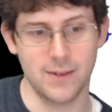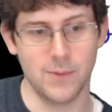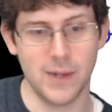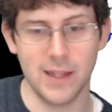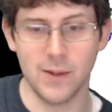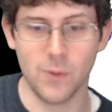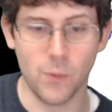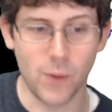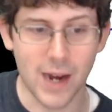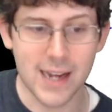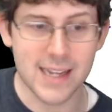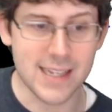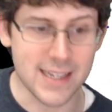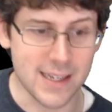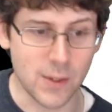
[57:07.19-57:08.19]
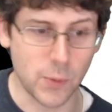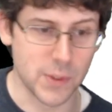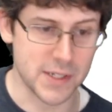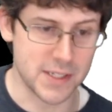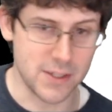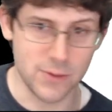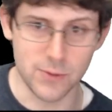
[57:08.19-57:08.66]
Well, y
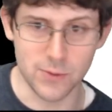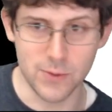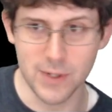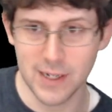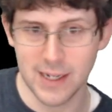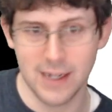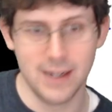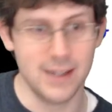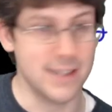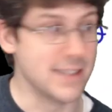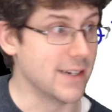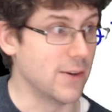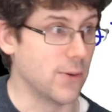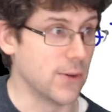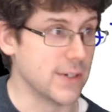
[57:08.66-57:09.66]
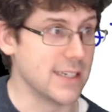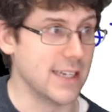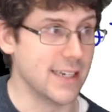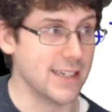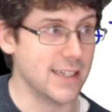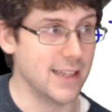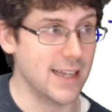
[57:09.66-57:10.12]
equals 2 is a
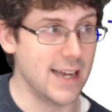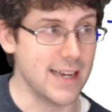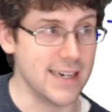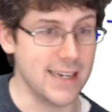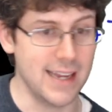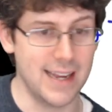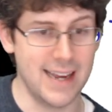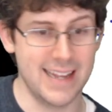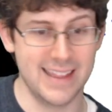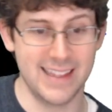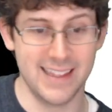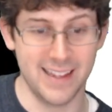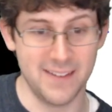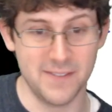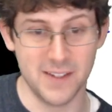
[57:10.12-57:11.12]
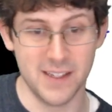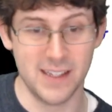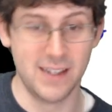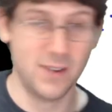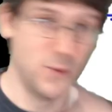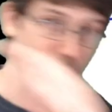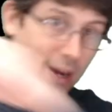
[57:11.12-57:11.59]
horizontal line at the level
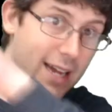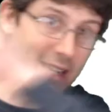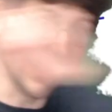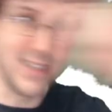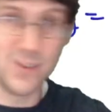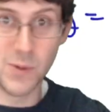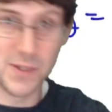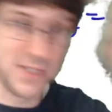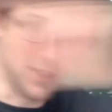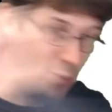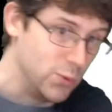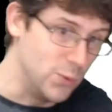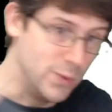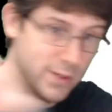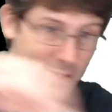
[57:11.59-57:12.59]
y equals 2.